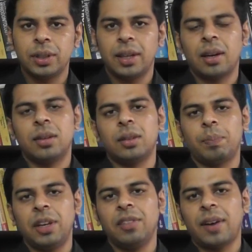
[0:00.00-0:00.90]
They are the
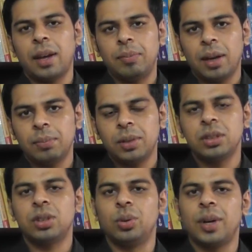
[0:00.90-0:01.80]
P5
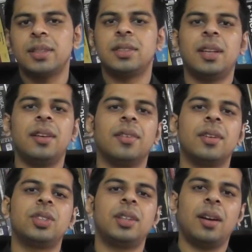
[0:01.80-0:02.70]
members: USA,
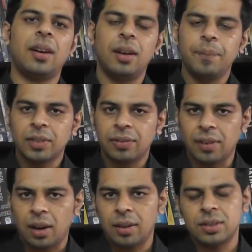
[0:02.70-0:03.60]
Russia,
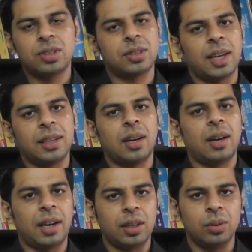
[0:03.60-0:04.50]
France, China
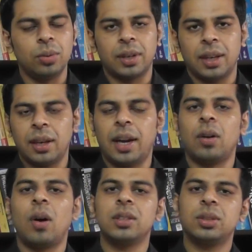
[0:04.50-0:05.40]
and UK, and
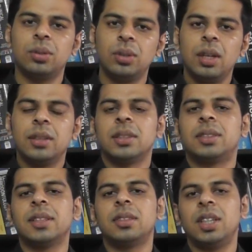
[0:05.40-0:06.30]
also the
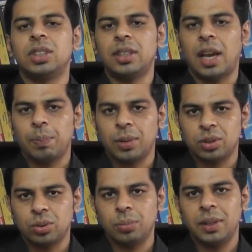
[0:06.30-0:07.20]
sixth nation
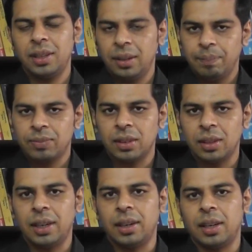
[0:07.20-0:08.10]
happens to be
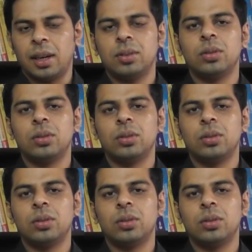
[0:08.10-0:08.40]
India.